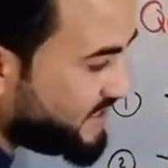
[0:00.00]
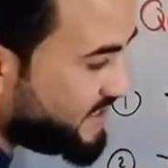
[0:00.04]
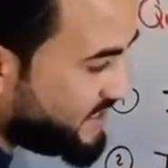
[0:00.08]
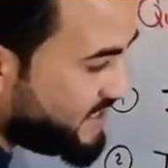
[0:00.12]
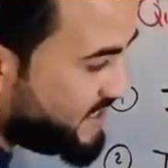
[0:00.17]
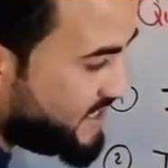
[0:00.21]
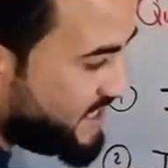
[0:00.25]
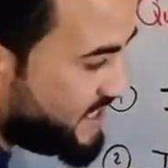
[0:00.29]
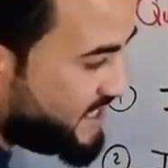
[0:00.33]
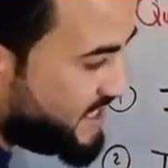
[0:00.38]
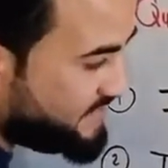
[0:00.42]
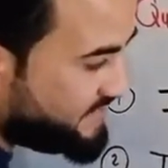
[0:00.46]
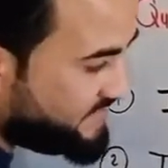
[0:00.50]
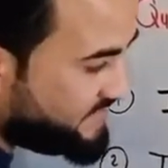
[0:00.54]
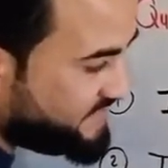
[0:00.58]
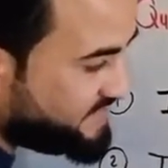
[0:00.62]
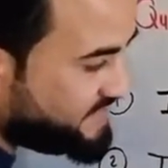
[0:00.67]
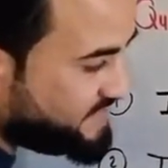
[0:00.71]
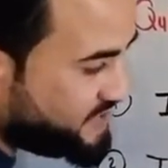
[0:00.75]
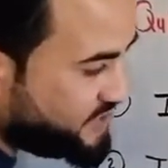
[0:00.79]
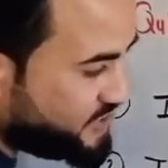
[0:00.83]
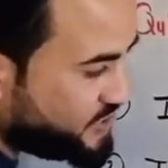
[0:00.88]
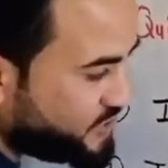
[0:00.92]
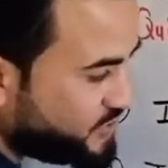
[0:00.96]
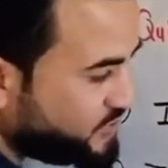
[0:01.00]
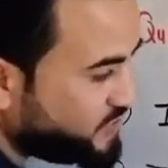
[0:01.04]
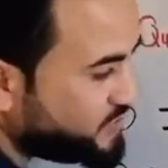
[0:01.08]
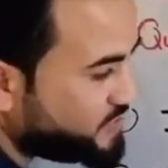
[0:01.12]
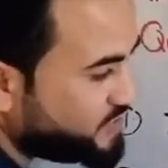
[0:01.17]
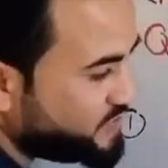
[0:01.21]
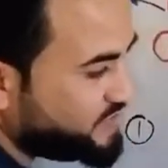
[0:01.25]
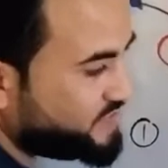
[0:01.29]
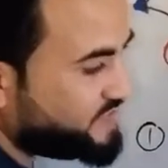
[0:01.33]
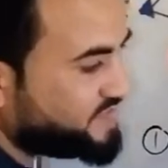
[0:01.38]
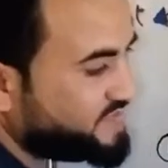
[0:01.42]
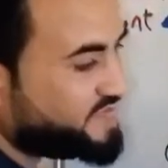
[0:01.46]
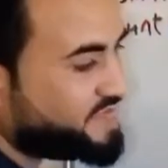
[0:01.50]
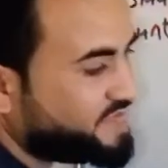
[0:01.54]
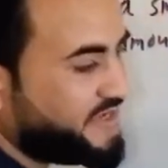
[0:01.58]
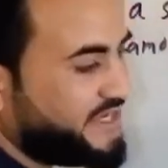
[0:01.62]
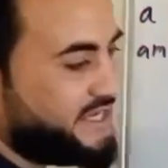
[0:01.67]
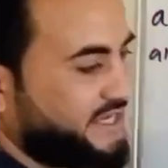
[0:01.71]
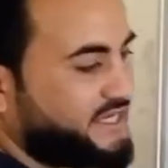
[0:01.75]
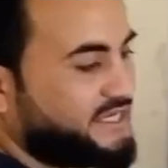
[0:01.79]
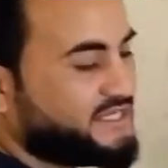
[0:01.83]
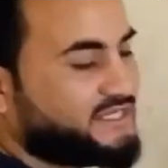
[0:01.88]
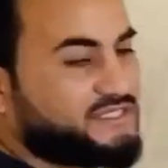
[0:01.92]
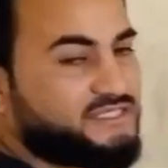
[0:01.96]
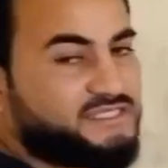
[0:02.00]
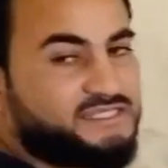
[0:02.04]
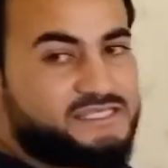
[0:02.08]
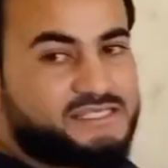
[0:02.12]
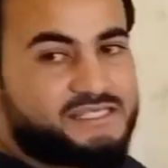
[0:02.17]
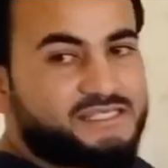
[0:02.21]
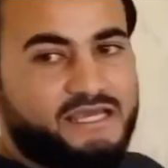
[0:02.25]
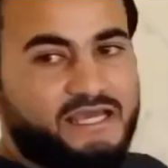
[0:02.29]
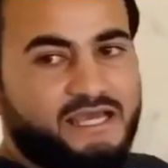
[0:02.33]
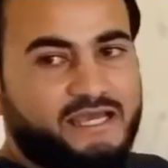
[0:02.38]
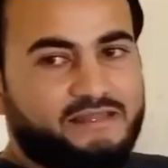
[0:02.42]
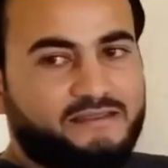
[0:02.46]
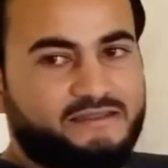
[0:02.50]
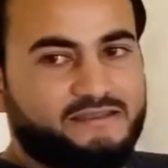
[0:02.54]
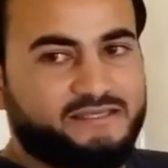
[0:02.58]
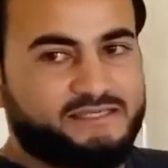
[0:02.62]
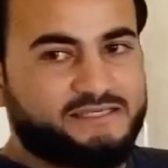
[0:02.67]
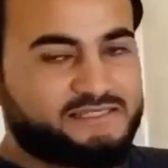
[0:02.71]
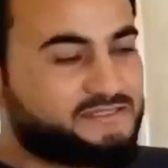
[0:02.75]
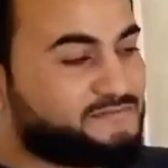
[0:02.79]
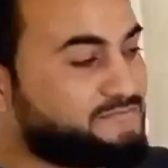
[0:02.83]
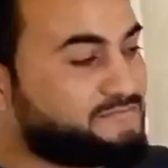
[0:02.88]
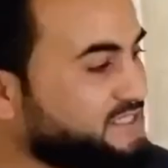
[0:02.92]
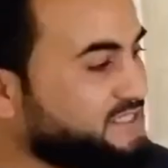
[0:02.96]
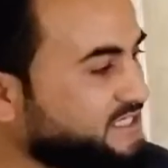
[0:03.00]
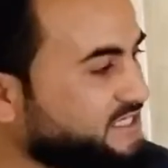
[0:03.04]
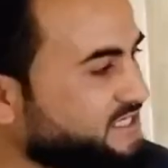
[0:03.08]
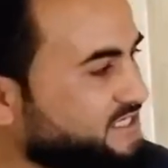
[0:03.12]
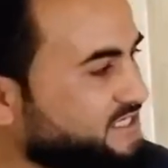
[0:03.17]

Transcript: a few friends, and this means